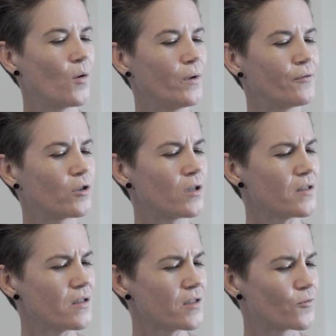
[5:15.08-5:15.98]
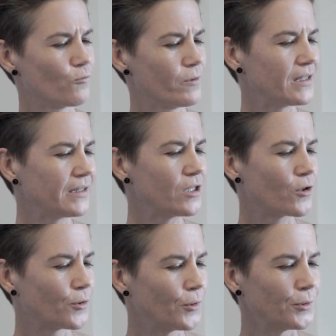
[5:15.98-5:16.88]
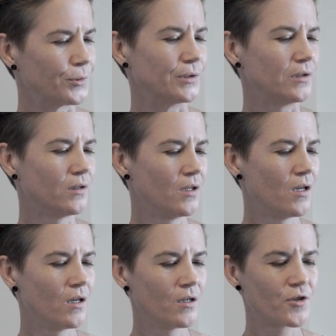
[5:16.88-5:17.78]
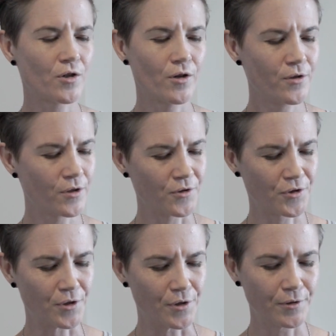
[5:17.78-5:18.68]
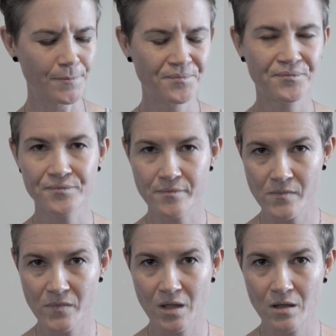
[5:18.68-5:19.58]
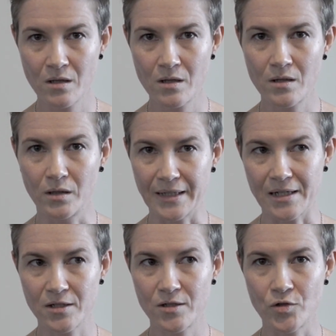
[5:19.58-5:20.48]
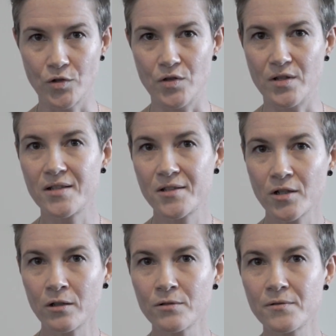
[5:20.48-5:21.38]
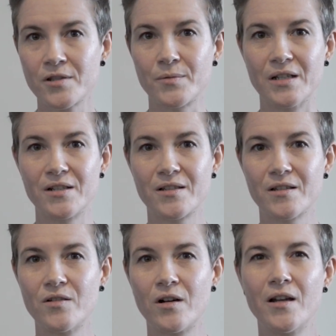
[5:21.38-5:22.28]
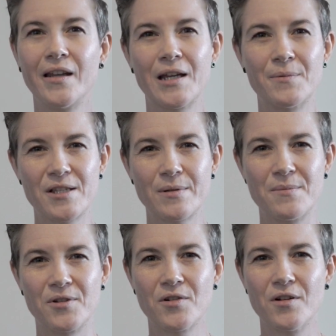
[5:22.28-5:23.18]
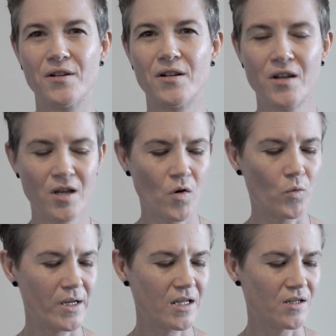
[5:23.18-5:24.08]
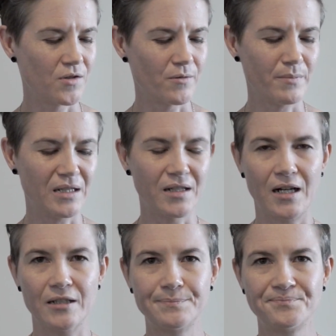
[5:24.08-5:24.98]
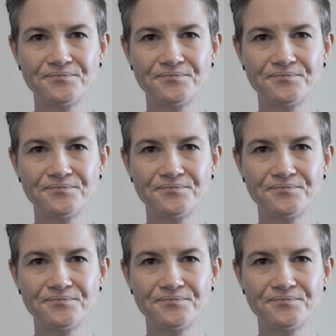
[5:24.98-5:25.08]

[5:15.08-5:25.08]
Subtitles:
We've got this really cool tone control linked to this toggle switch, so not only can we sweep the tone, we can do a mid cut,